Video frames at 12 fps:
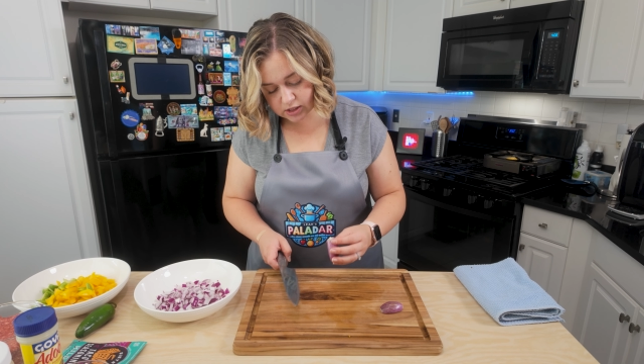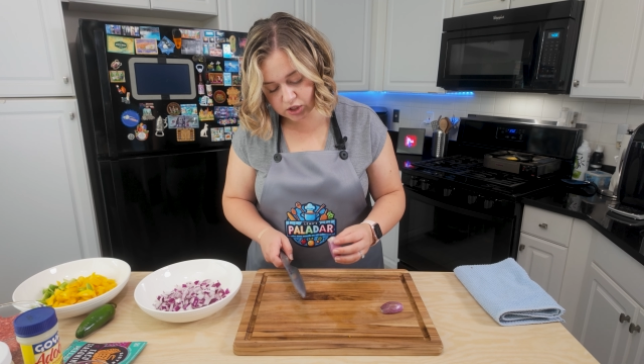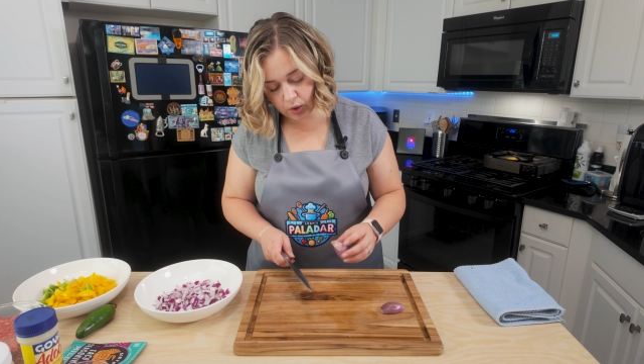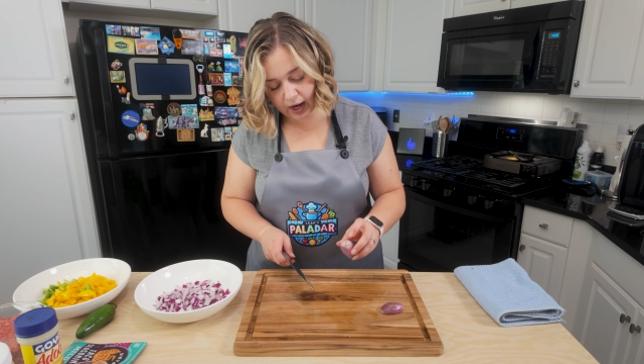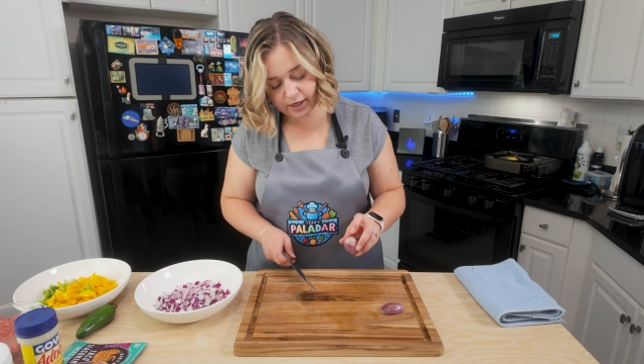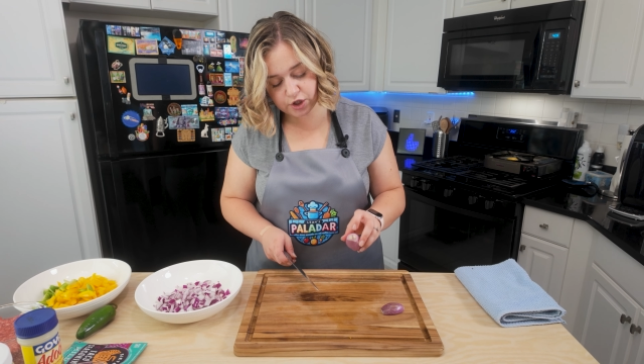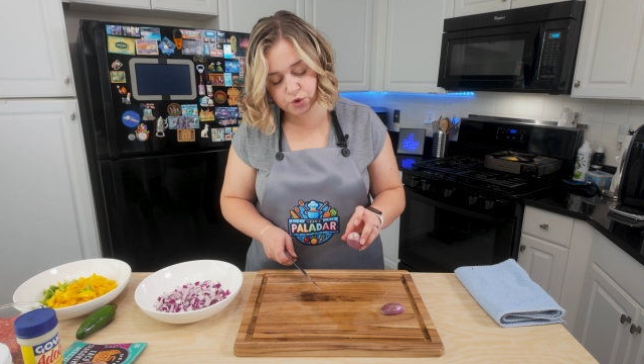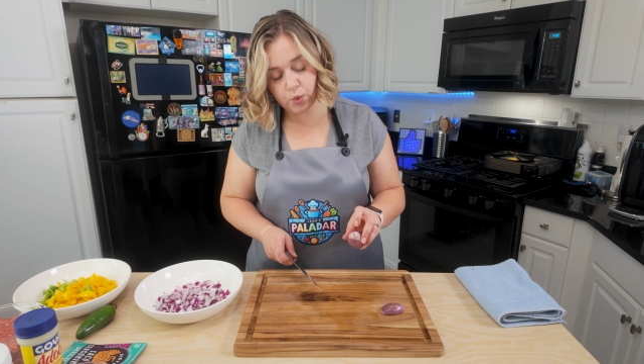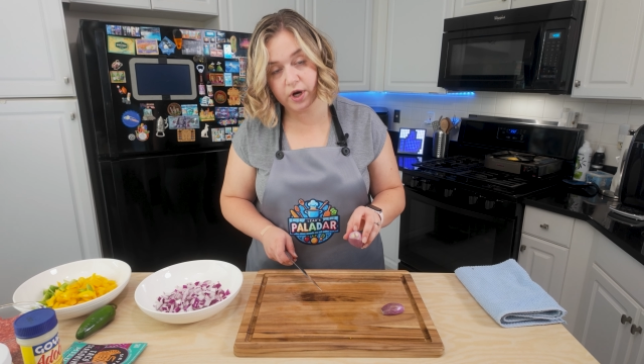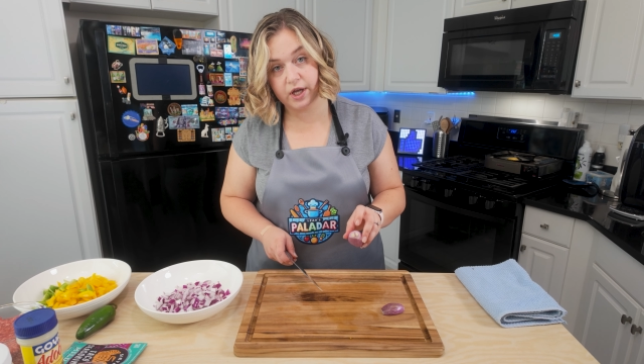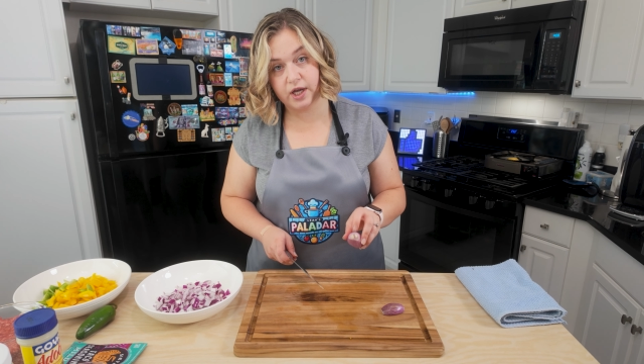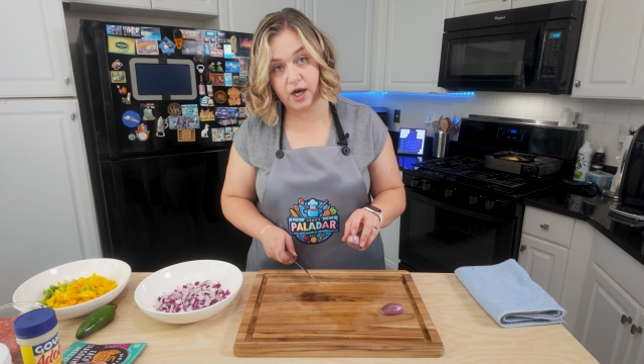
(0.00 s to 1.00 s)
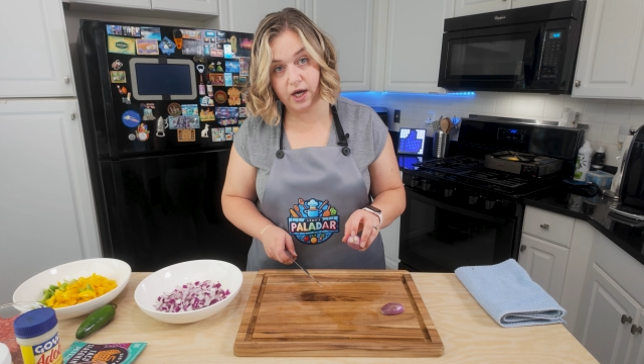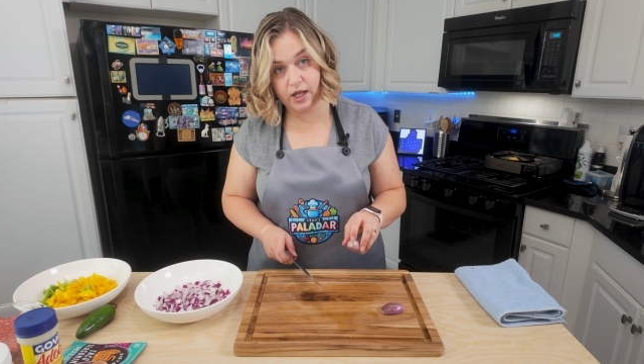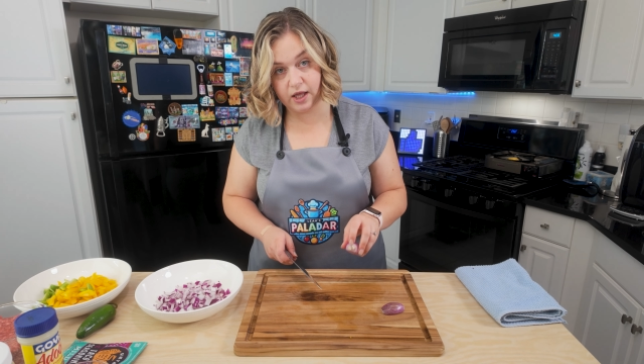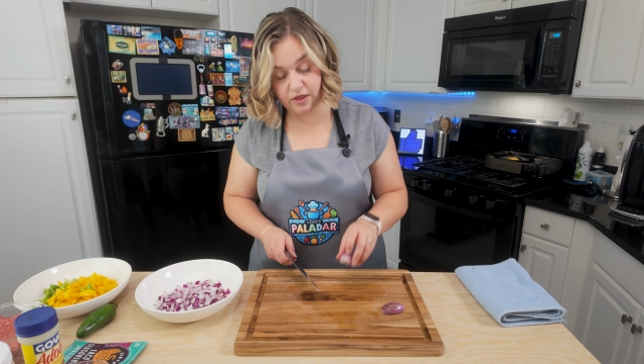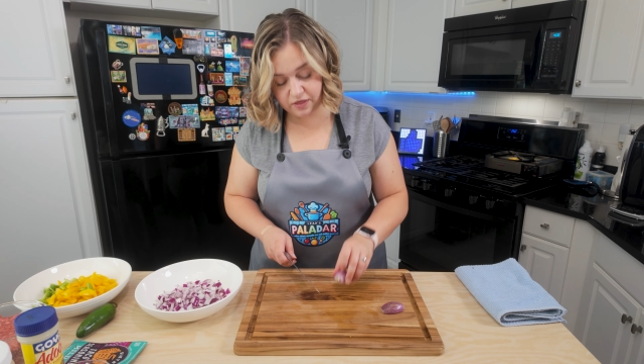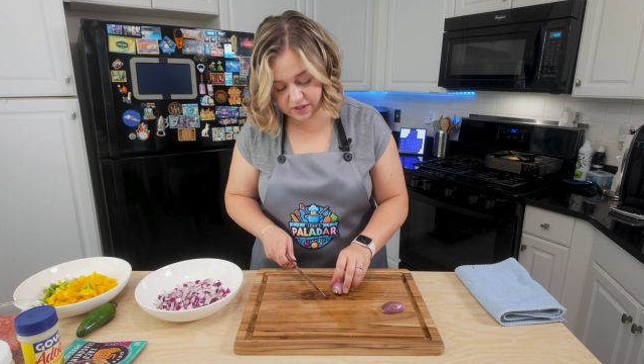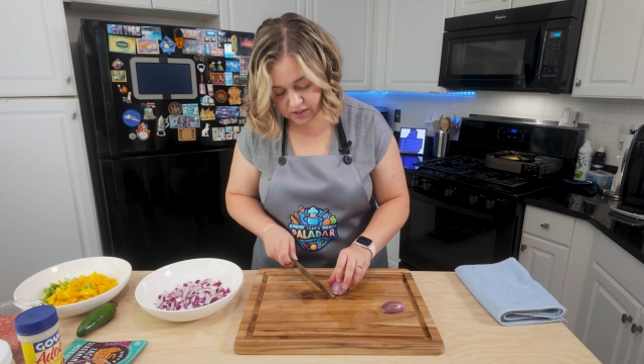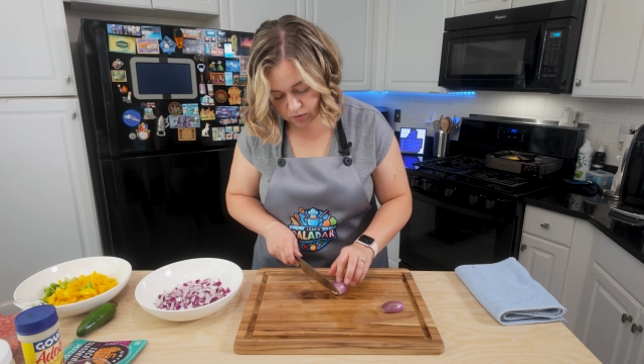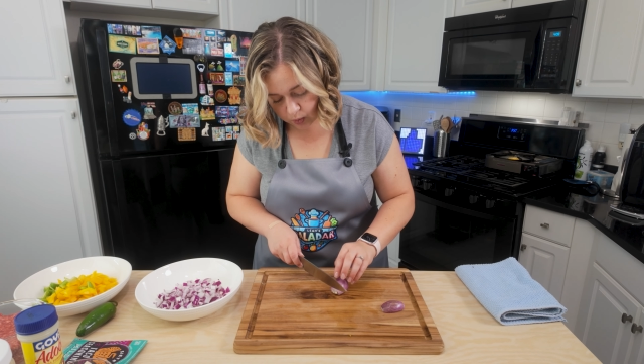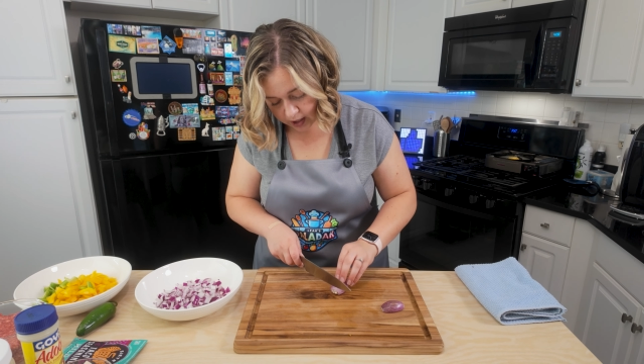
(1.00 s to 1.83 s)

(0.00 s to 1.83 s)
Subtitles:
So I just wanna cut it this